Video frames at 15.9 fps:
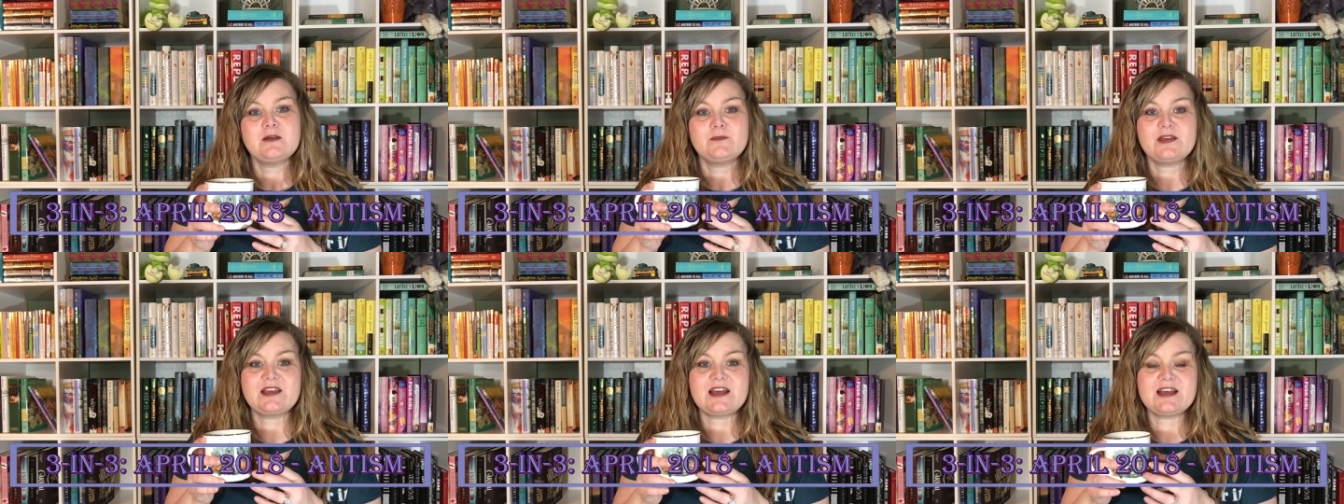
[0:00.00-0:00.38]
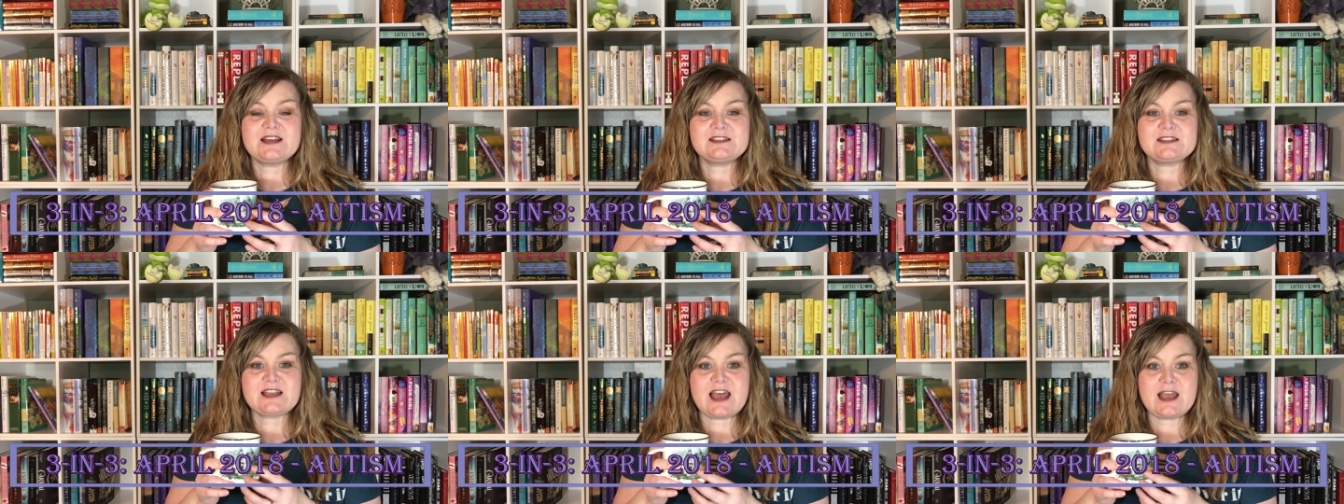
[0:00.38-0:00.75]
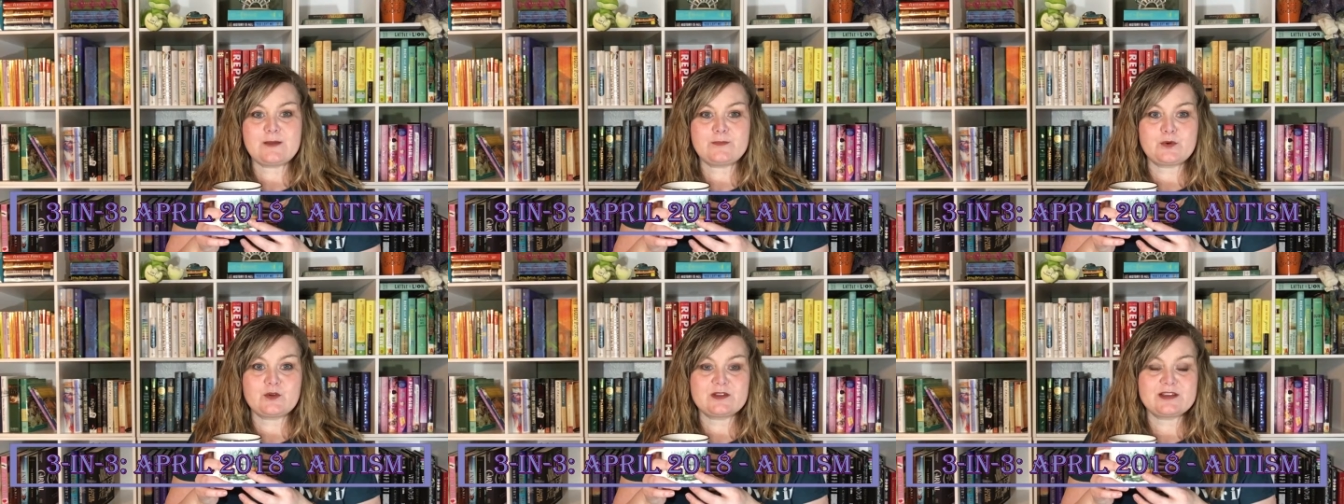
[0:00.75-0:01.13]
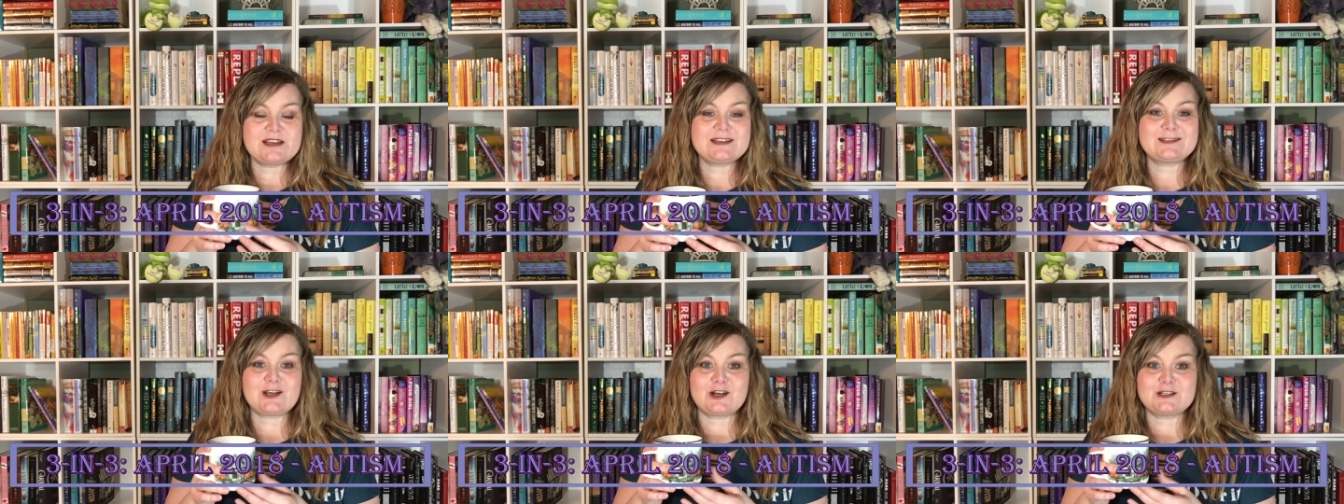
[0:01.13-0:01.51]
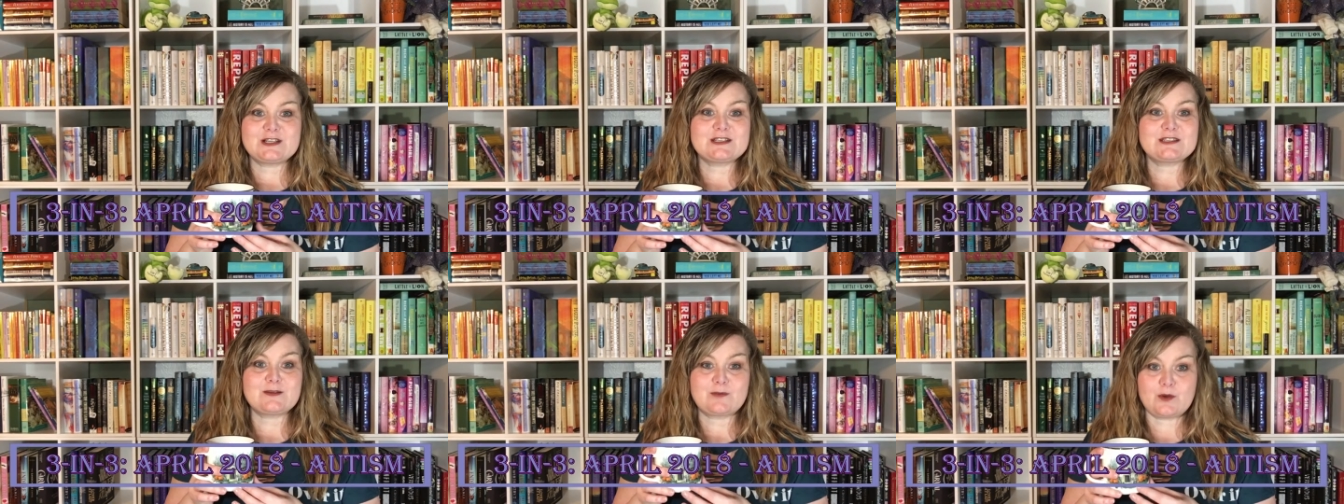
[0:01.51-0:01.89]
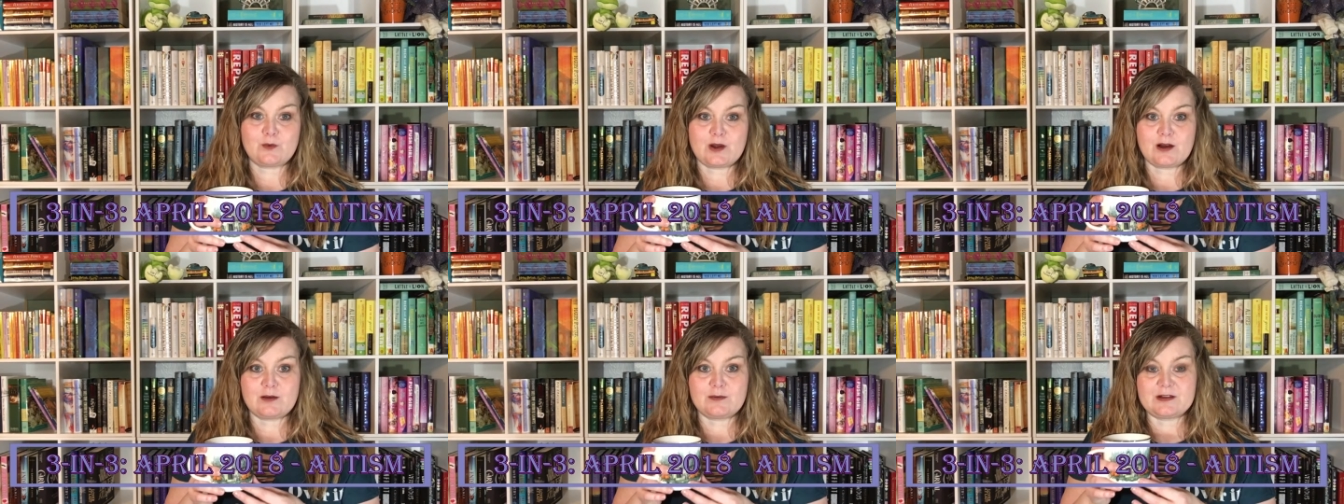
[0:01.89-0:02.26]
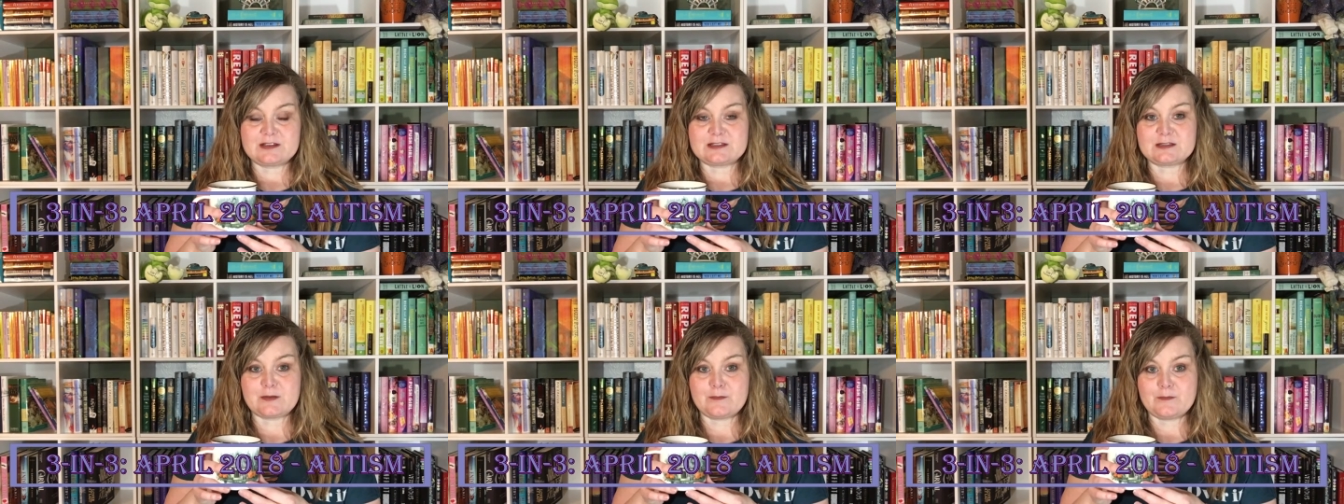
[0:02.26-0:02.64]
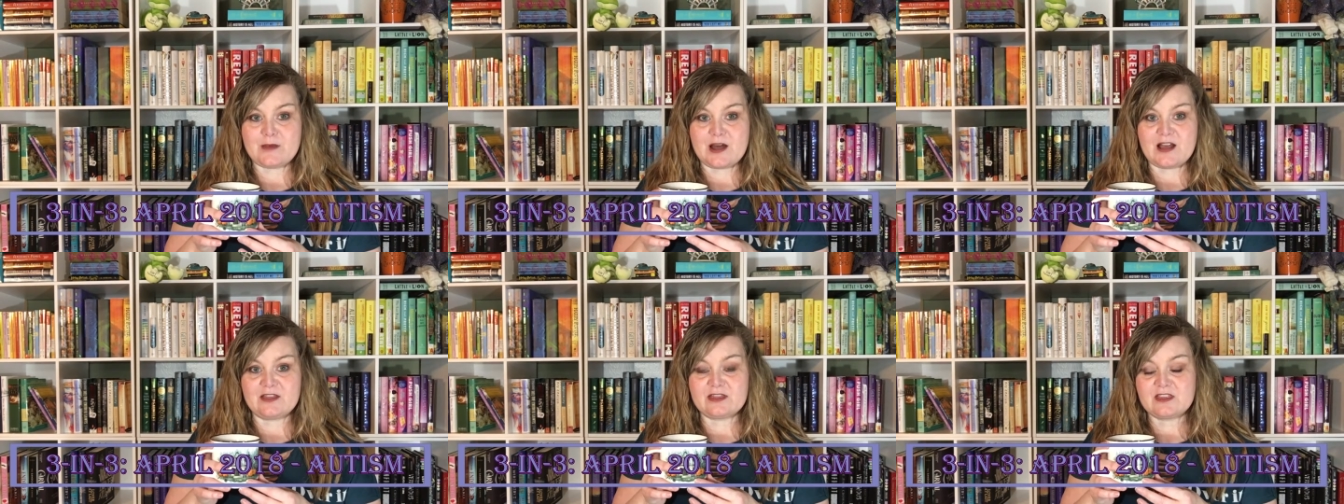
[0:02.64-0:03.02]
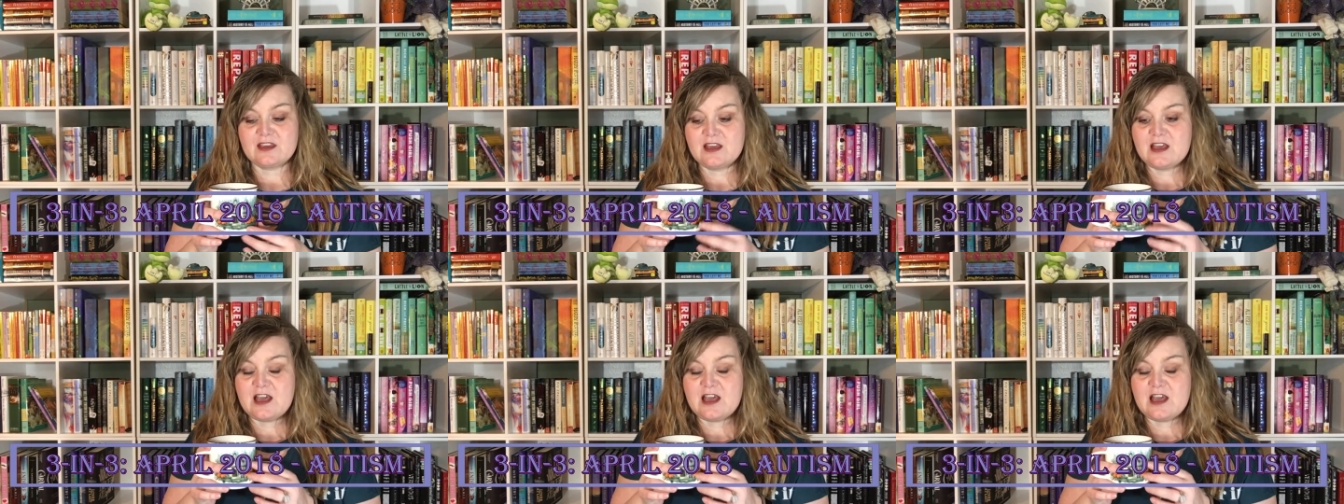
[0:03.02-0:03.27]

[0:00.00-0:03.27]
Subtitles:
because April is Autism Awareness Month.